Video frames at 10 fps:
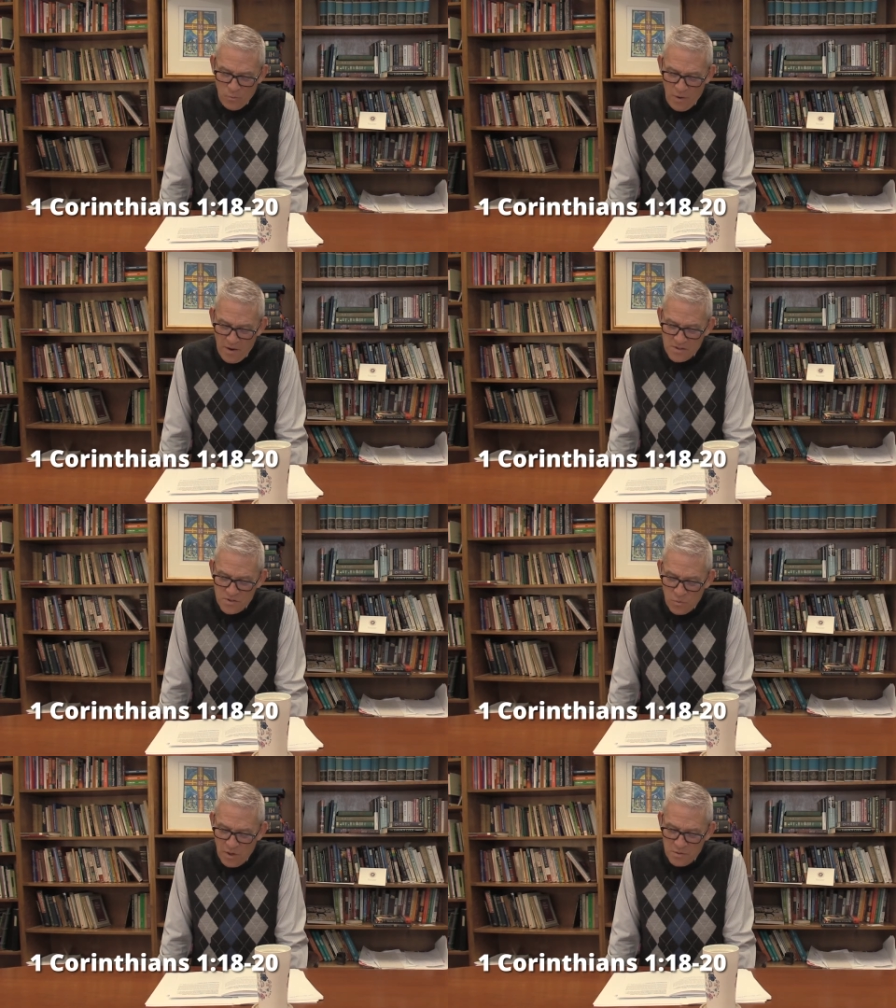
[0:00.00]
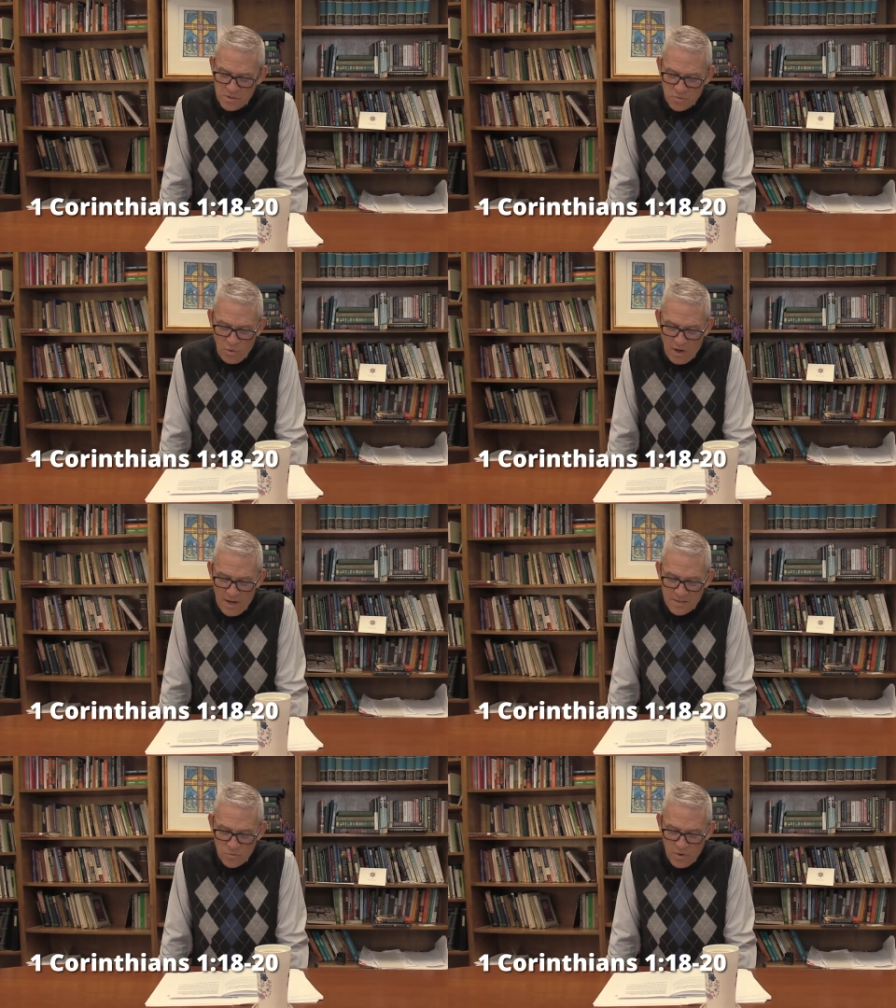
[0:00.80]
Where is the one who is
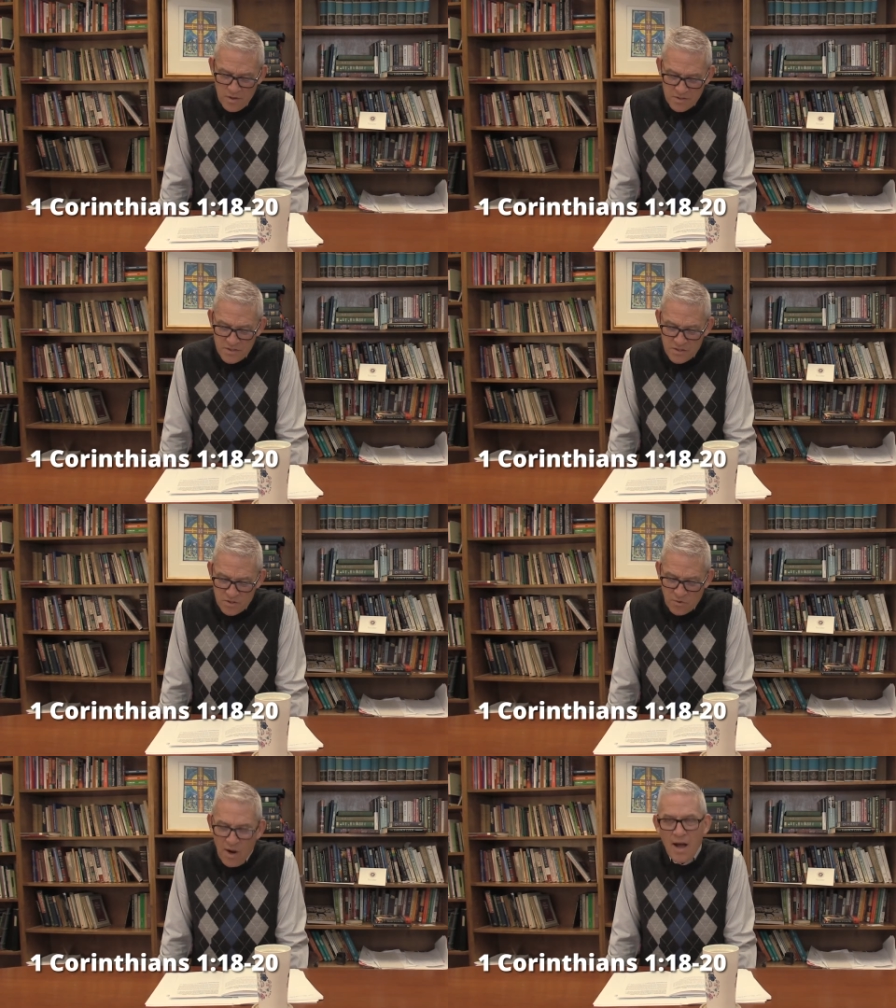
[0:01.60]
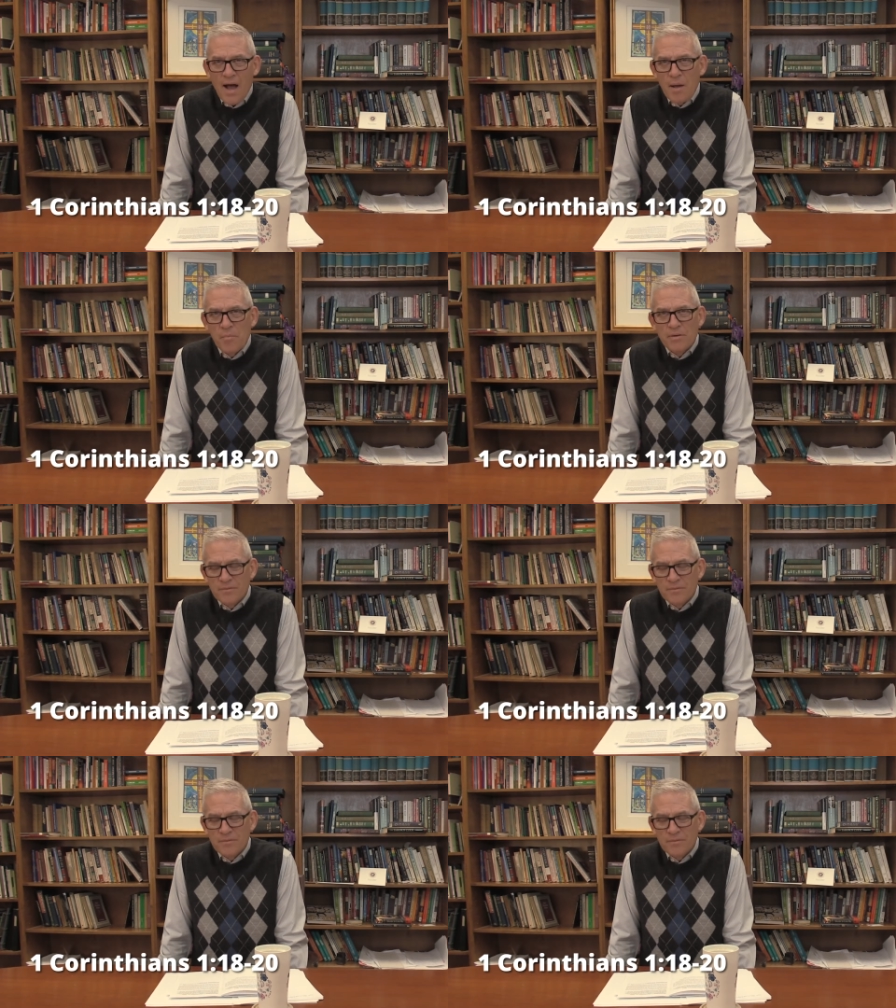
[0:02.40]
wise? Where is the scribe?